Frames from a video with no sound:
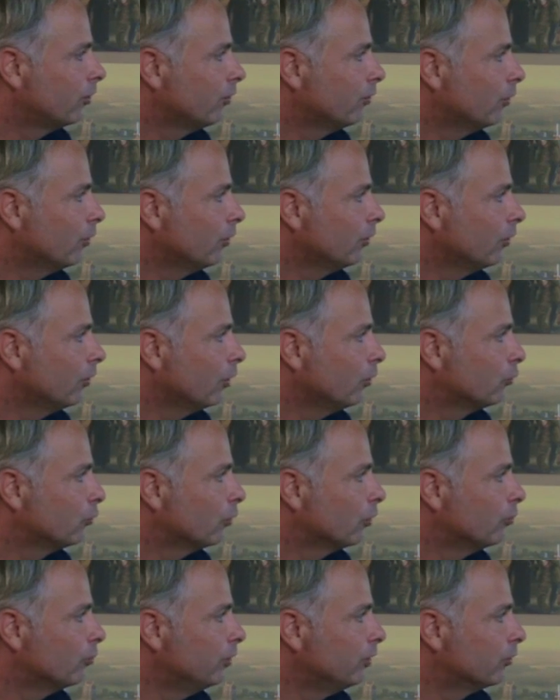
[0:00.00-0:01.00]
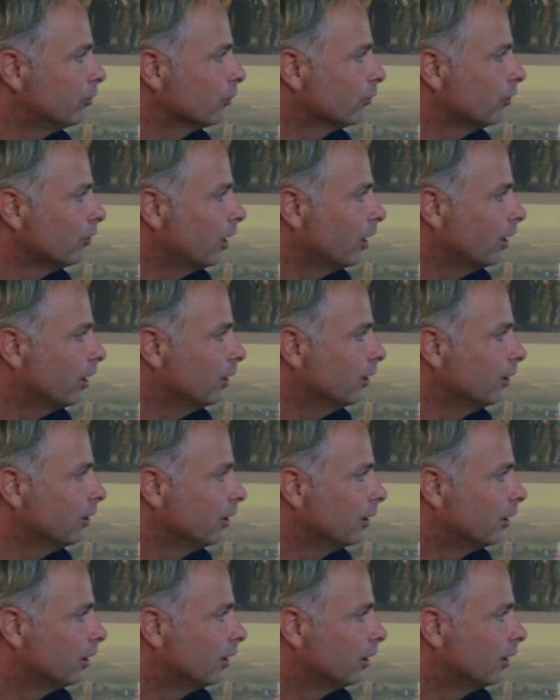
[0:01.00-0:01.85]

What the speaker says: 700 meters high.